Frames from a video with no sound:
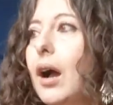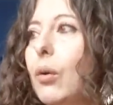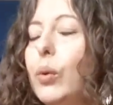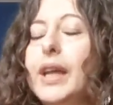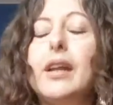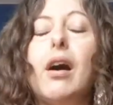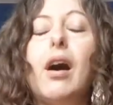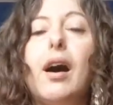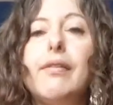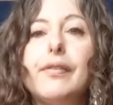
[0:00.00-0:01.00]
we can
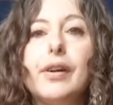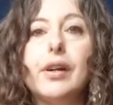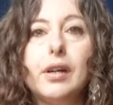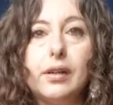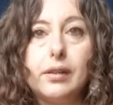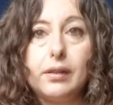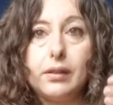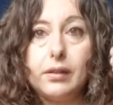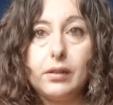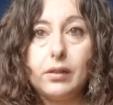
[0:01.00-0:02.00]
offer
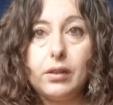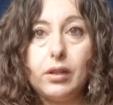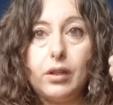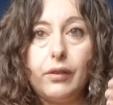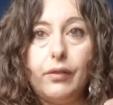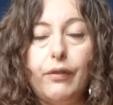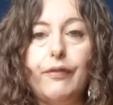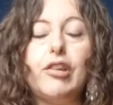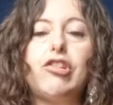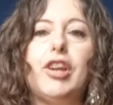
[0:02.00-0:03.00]
the
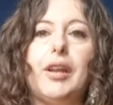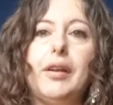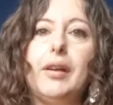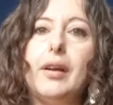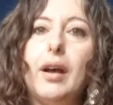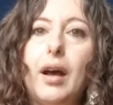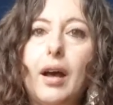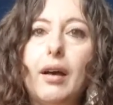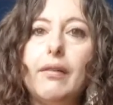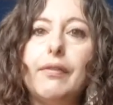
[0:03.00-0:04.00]
vision
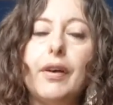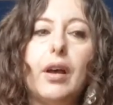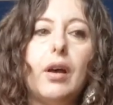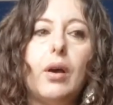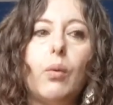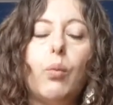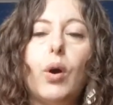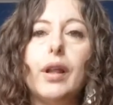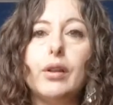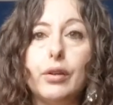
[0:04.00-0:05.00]
of
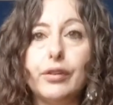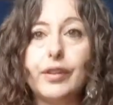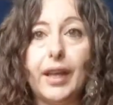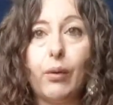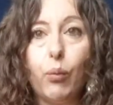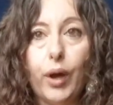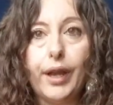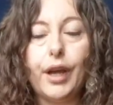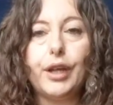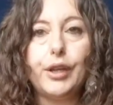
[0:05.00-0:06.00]
what it looks like
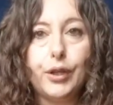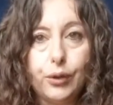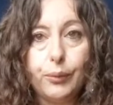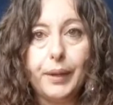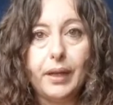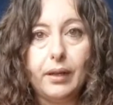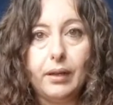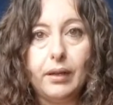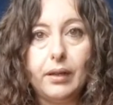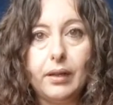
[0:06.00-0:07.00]
when a human
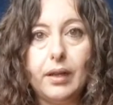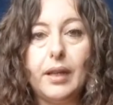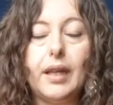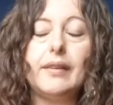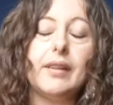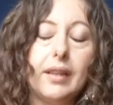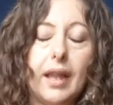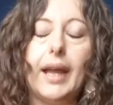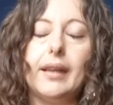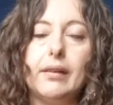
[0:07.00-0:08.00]
is
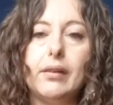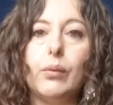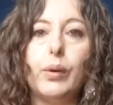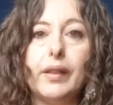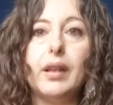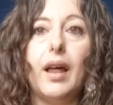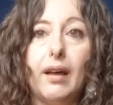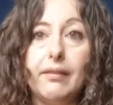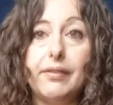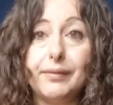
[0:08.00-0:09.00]
aligned with
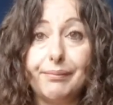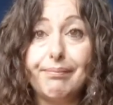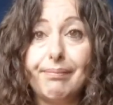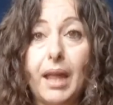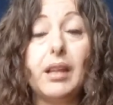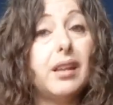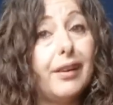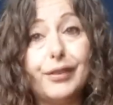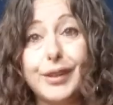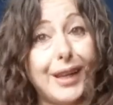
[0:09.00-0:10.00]
love and
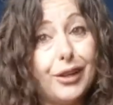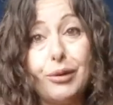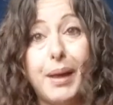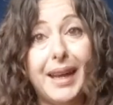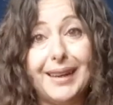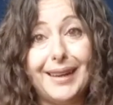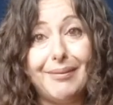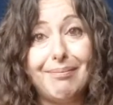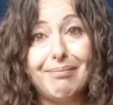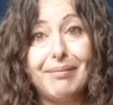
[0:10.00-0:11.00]
loves humanity,
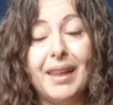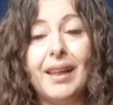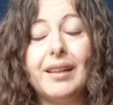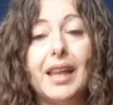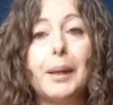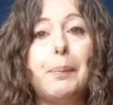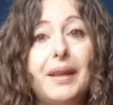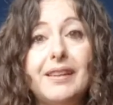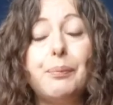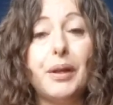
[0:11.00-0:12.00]
like
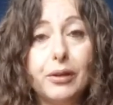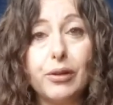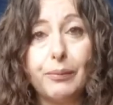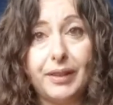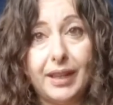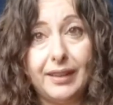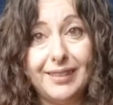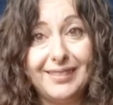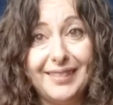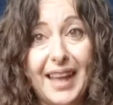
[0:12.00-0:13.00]
Peace Pilgrim did.
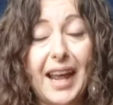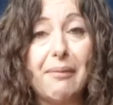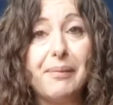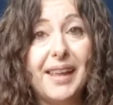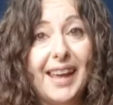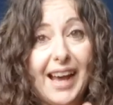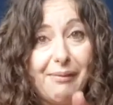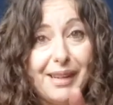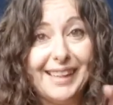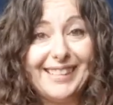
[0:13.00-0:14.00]
And
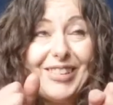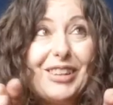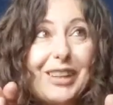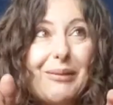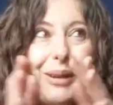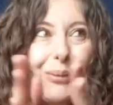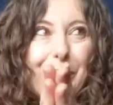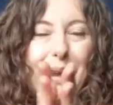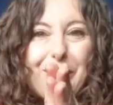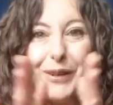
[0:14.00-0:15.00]
she's gonna be one of
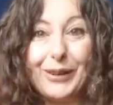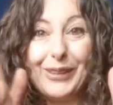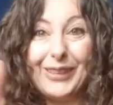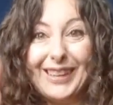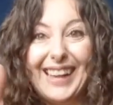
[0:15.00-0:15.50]
my first